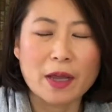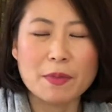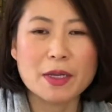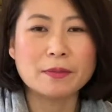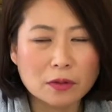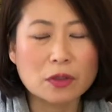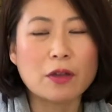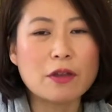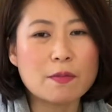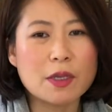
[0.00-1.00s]
I mean,
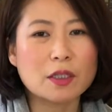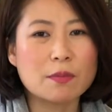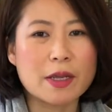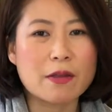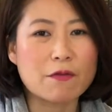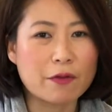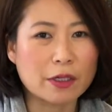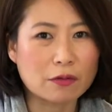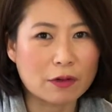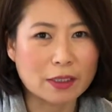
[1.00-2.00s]
nothing beats making
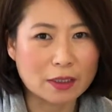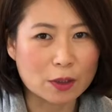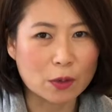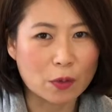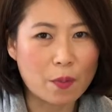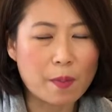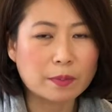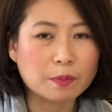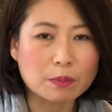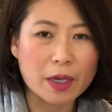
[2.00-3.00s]
fresh rice at home,
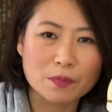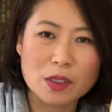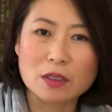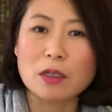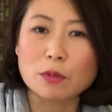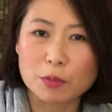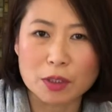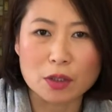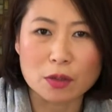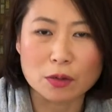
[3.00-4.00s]
but this comes
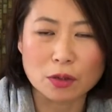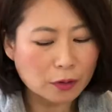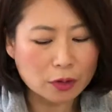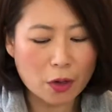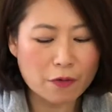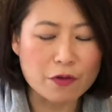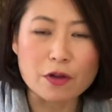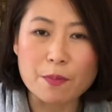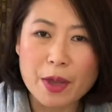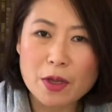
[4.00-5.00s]
pretty close. So if you
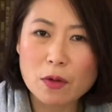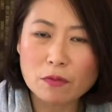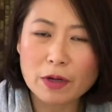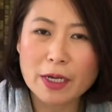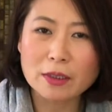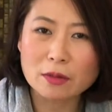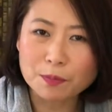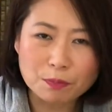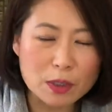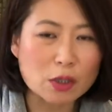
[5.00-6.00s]
could make your own rice,
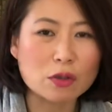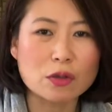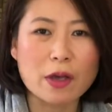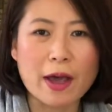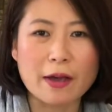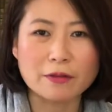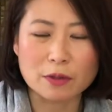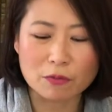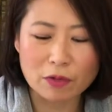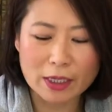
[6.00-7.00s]
make sure to have
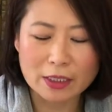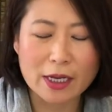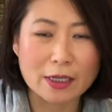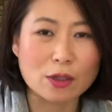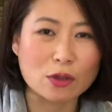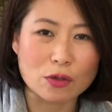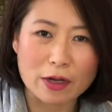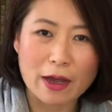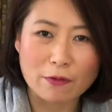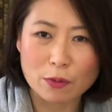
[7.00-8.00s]
some rice handy so you
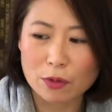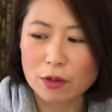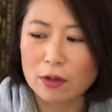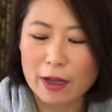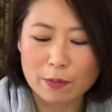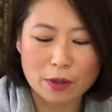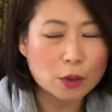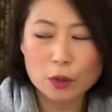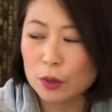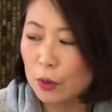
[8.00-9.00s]
could have it with your
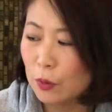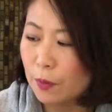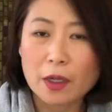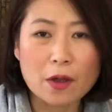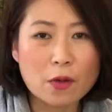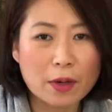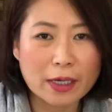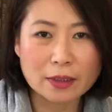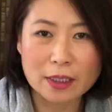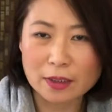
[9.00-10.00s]
ramyeon soup.
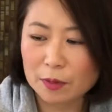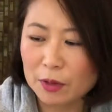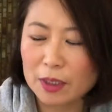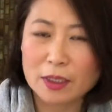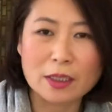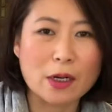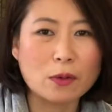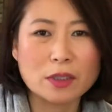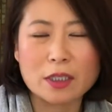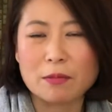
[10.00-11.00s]
Otherwise, get some of these, and I
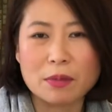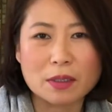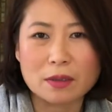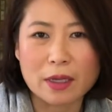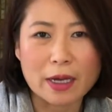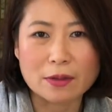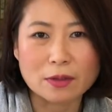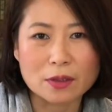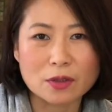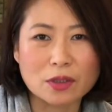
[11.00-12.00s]
always keep these in the
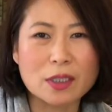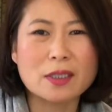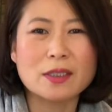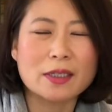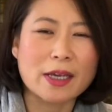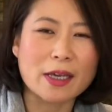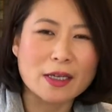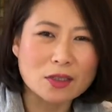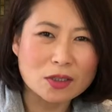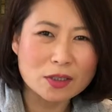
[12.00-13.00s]
house too, just in
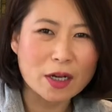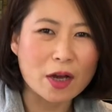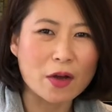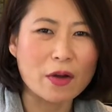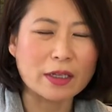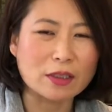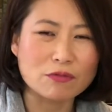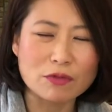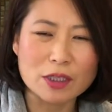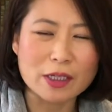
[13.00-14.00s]
case, you know, I
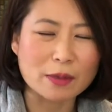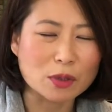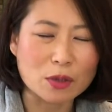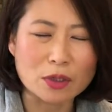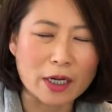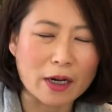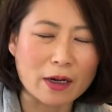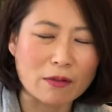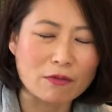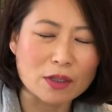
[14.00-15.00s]
really am so
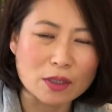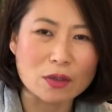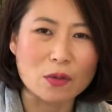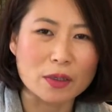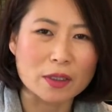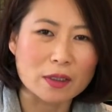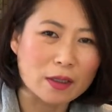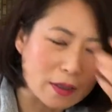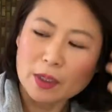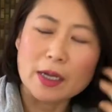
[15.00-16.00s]
tired, I really don't want to
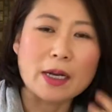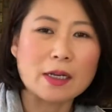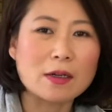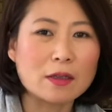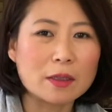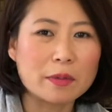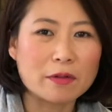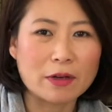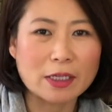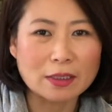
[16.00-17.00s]
cook, and I need a little bit
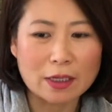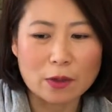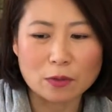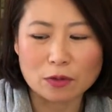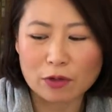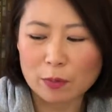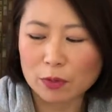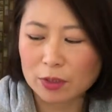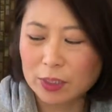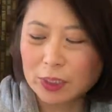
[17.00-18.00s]
of rice. I always grab
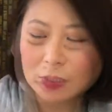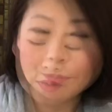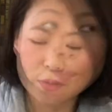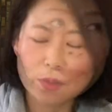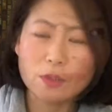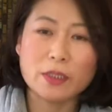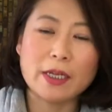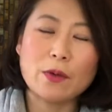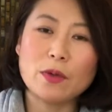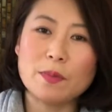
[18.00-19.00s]
one of these. So
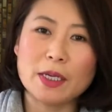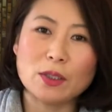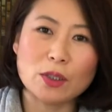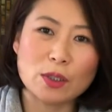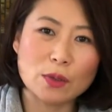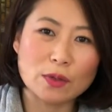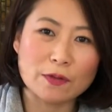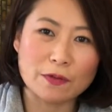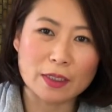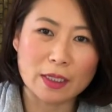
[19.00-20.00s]
today we made 2
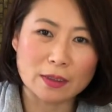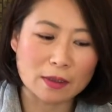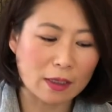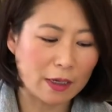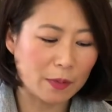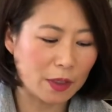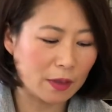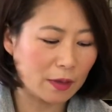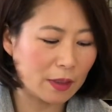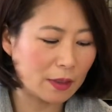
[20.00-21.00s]
different kinds of
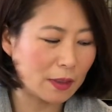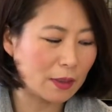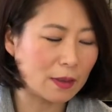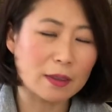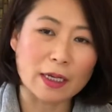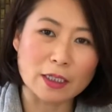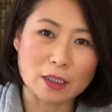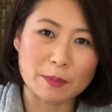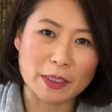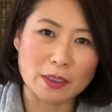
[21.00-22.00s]
ramyeon. This is the
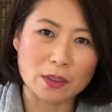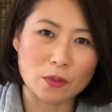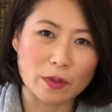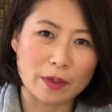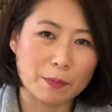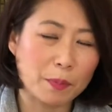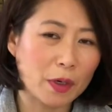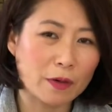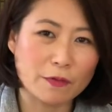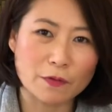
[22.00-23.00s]
non-spicy one,
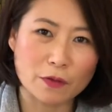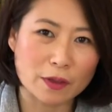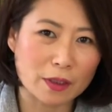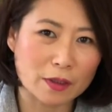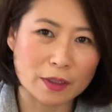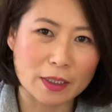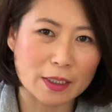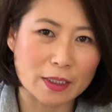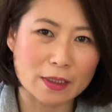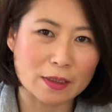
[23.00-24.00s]
perfect for little
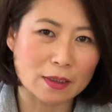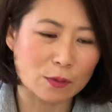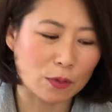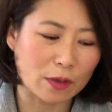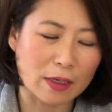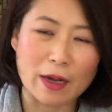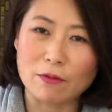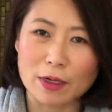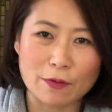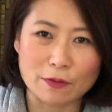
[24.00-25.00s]
kids who are not
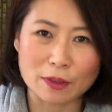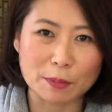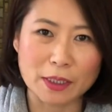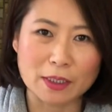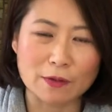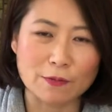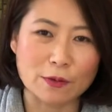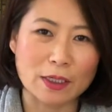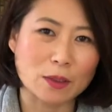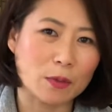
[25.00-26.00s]
ready for spicy
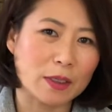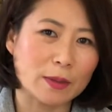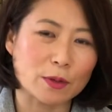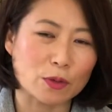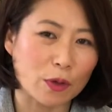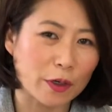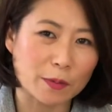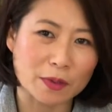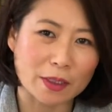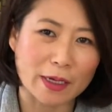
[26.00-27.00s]
food, as well as
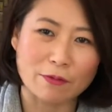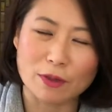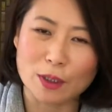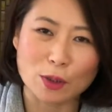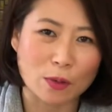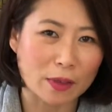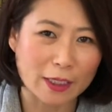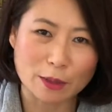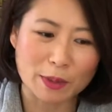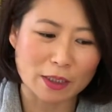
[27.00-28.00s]
grown-ups that really don't
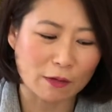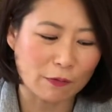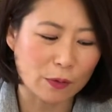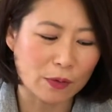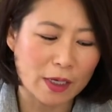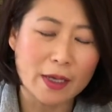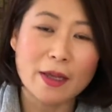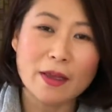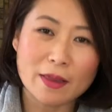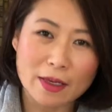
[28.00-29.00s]
like spicy food.
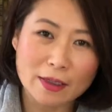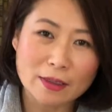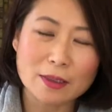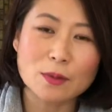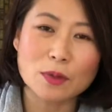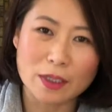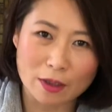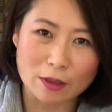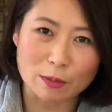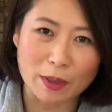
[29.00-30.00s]
This will
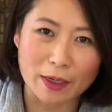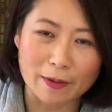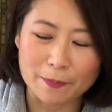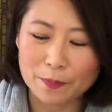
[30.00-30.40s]
hit the spot.